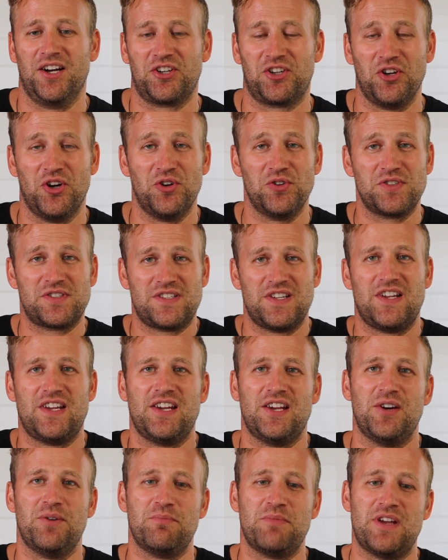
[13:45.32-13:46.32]
goes to
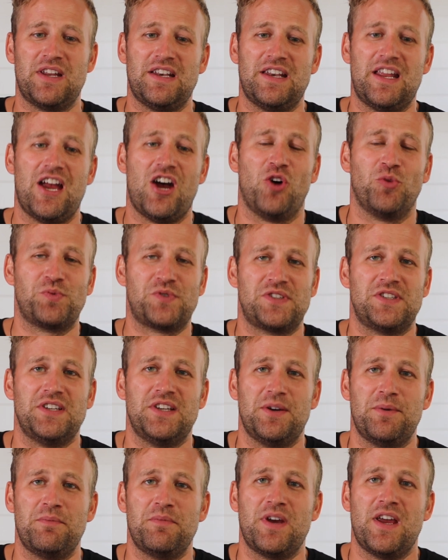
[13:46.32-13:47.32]
him and helps
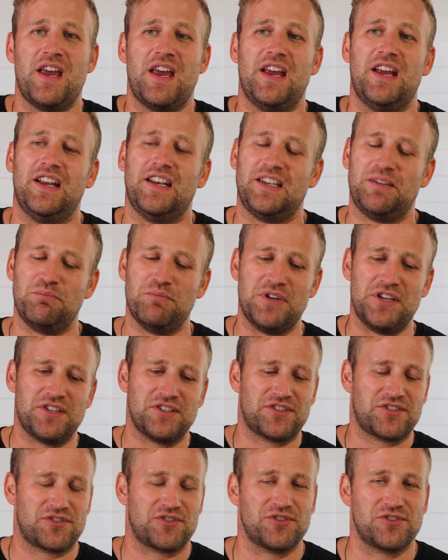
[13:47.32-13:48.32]
him, and he
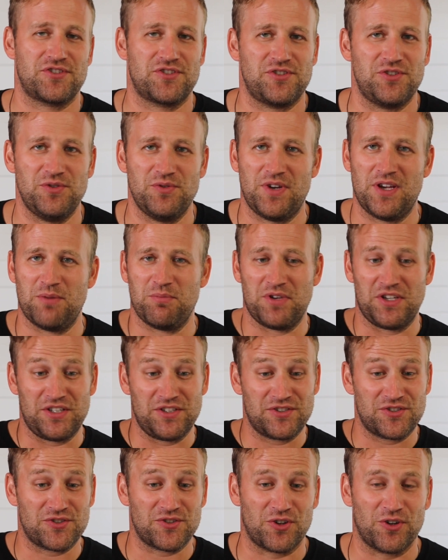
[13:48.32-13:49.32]
ministers to him, and he
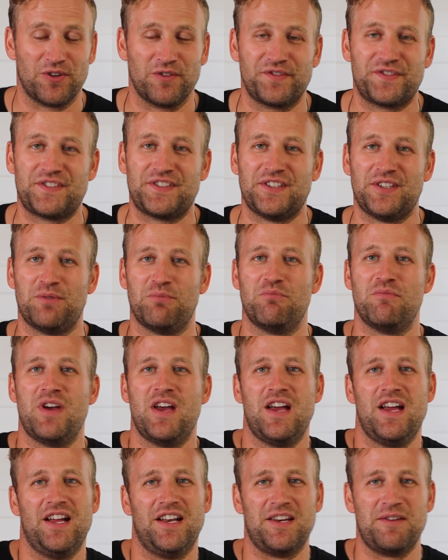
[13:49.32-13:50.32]
serves him,
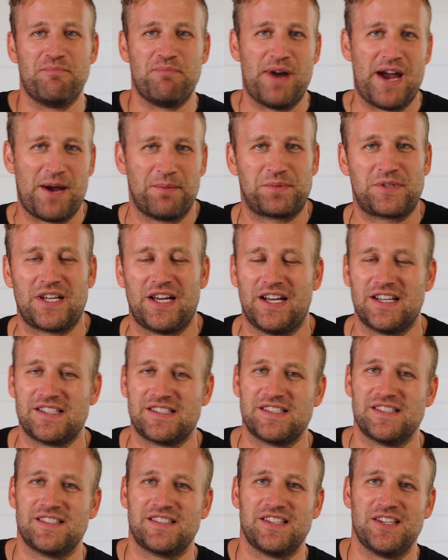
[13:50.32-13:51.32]
and he
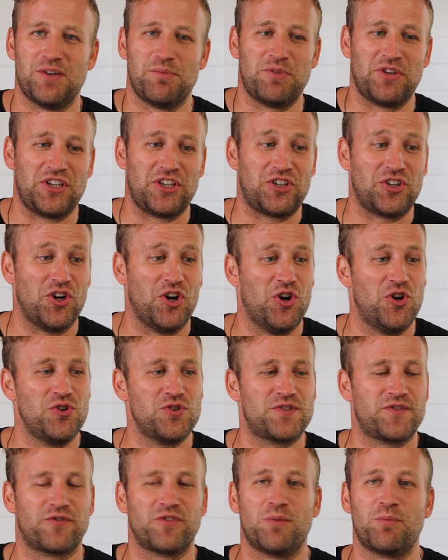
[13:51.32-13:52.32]
baptizes him, and he
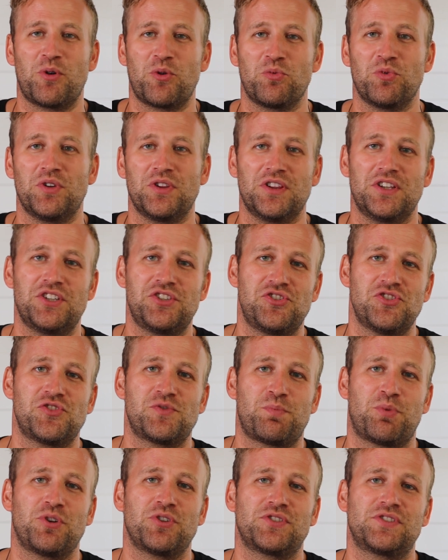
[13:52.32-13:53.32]
goes from a religious
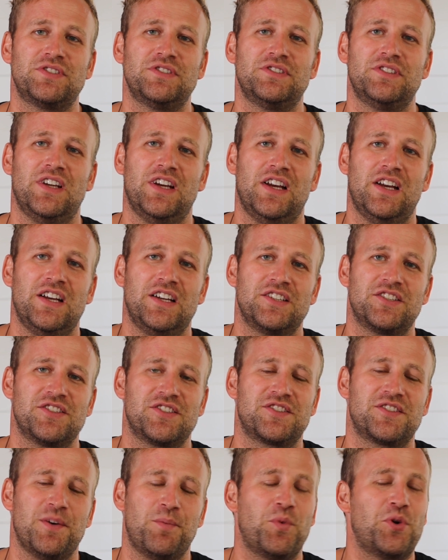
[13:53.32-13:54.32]
person to
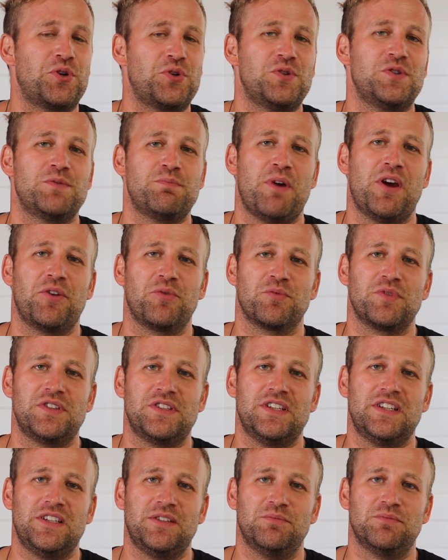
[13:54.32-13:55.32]
someone who's been
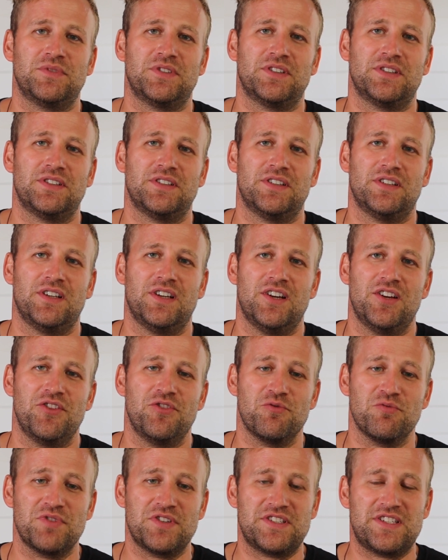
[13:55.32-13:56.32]
redeemed.
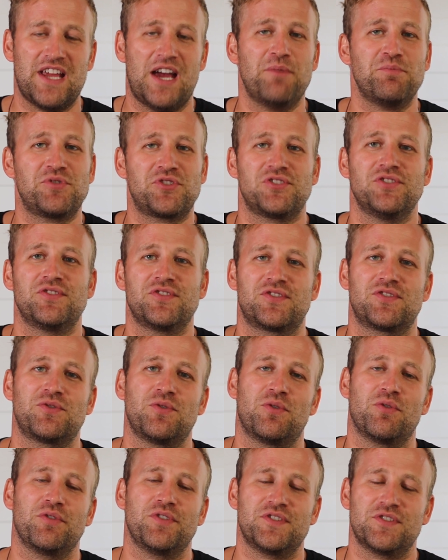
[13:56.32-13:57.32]
The redemption
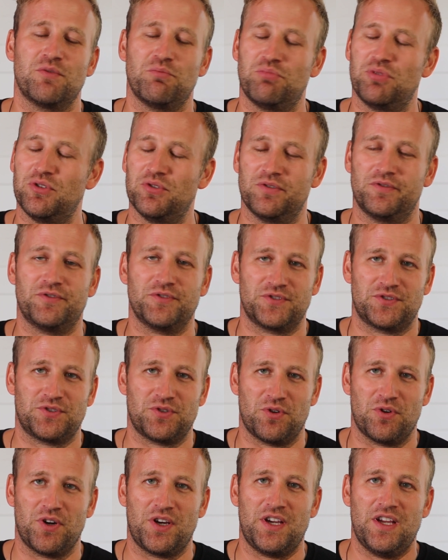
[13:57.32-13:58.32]
story is a beautiful
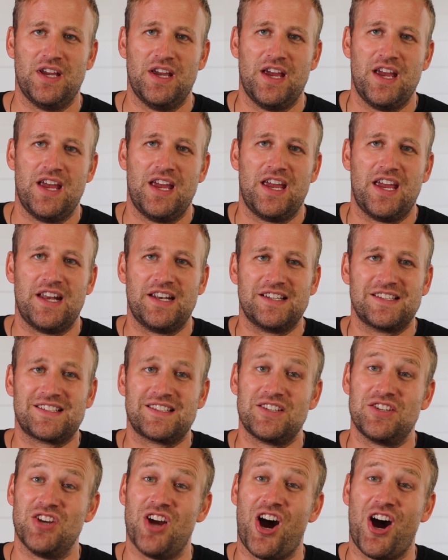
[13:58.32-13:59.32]
story, and it's
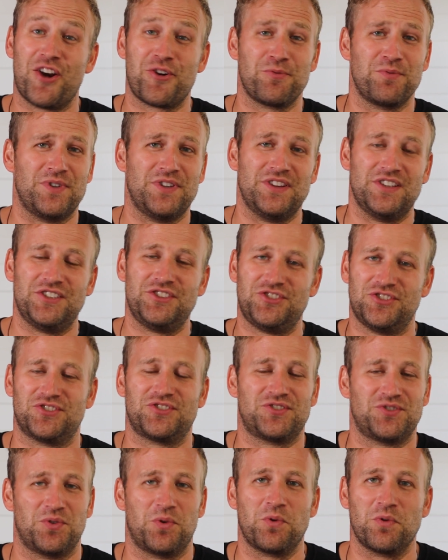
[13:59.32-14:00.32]
not a religious
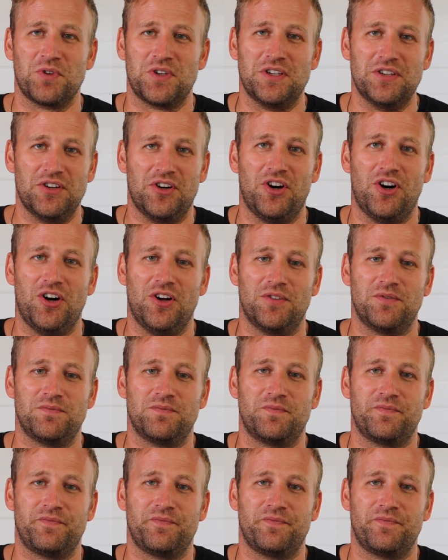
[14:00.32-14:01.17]
story at all.